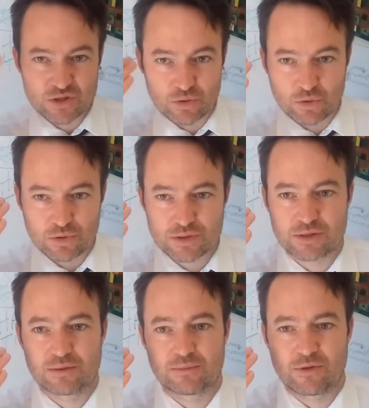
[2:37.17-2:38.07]

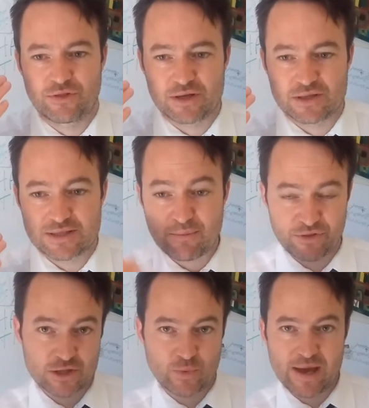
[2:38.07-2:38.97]
stores. Some
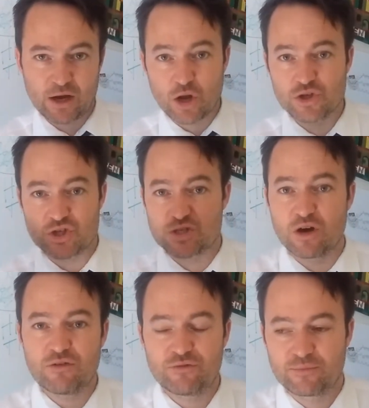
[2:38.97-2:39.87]
things we are conscious
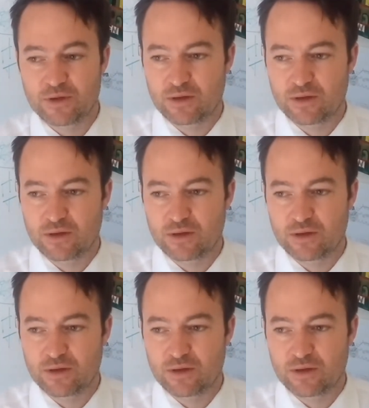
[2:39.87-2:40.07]
of.